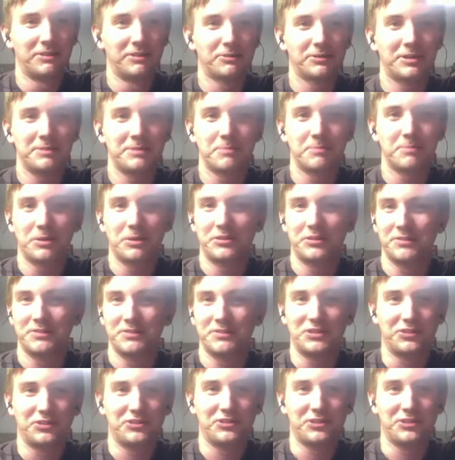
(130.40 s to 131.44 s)
must have just
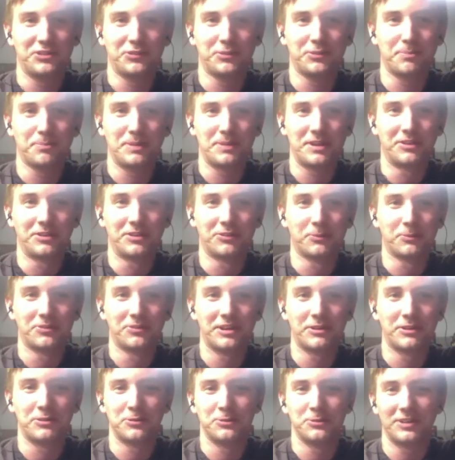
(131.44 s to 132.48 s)
disappeared because it was there
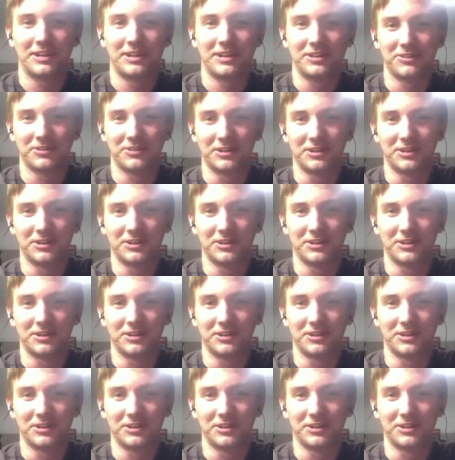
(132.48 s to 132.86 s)
2 seconds ago.